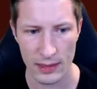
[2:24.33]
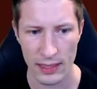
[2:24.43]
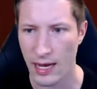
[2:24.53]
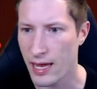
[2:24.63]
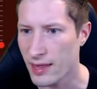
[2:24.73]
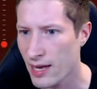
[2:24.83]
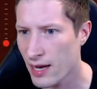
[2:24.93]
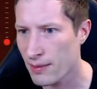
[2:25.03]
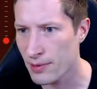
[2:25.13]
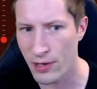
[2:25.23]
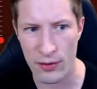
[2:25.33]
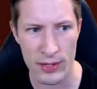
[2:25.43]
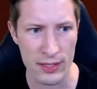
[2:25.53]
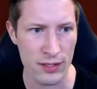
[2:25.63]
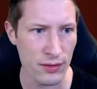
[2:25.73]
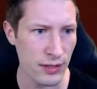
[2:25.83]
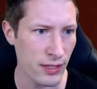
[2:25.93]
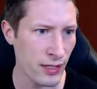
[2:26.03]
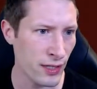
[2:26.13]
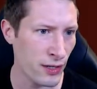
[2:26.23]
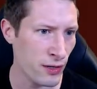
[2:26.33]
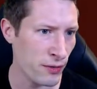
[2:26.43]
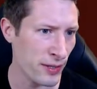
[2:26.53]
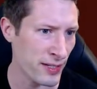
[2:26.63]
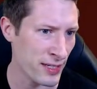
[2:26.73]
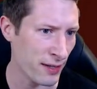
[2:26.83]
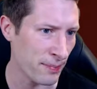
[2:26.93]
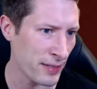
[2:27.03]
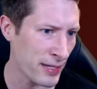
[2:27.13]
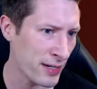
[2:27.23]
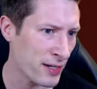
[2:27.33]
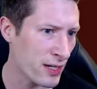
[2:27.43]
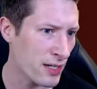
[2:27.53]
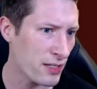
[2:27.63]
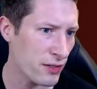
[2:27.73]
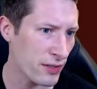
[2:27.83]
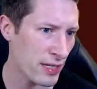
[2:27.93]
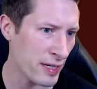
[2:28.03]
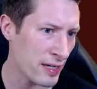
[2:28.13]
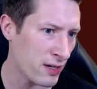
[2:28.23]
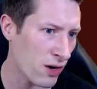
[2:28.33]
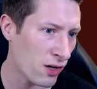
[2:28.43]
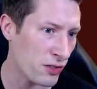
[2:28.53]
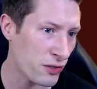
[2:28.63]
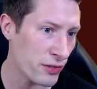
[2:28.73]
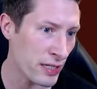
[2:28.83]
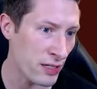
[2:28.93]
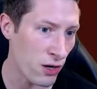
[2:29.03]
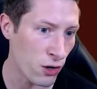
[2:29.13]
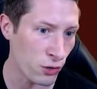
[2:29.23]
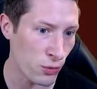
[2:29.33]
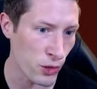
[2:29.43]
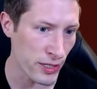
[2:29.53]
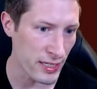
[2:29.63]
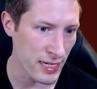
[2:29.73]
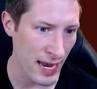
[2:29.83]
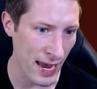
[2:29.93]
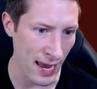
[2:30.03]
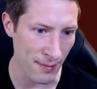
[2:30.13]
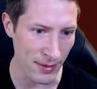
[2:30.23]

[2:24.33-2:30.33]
And then I'm going to go, where is it, up here, to the Call of Duty Cold War tab.